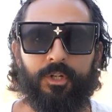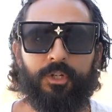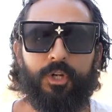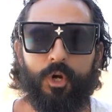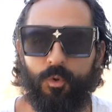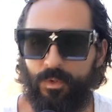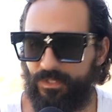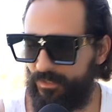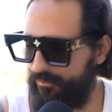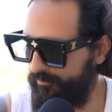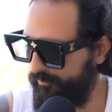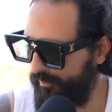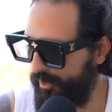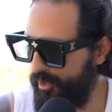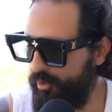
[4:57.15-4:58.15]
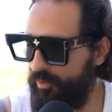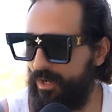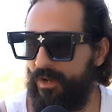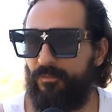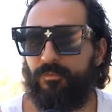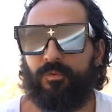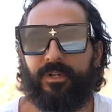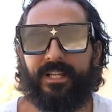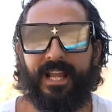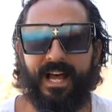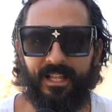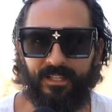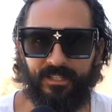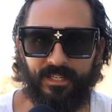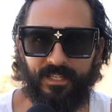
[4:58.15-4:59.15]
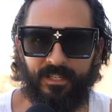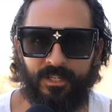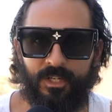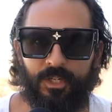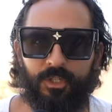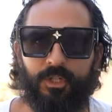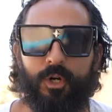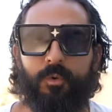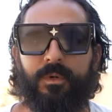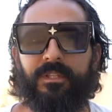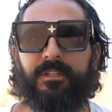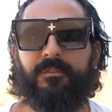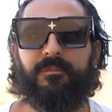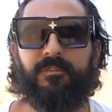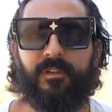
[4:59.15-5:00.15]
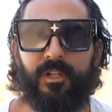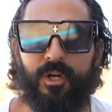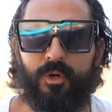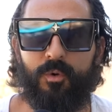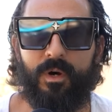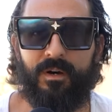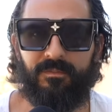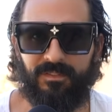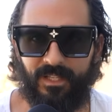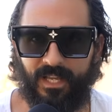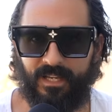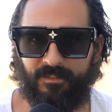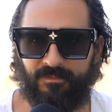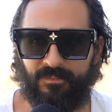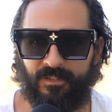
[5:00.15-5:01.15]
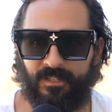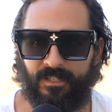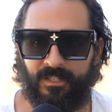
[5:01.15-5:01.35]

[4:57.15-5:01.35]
Go with the flow of reality. Go with the flow of life.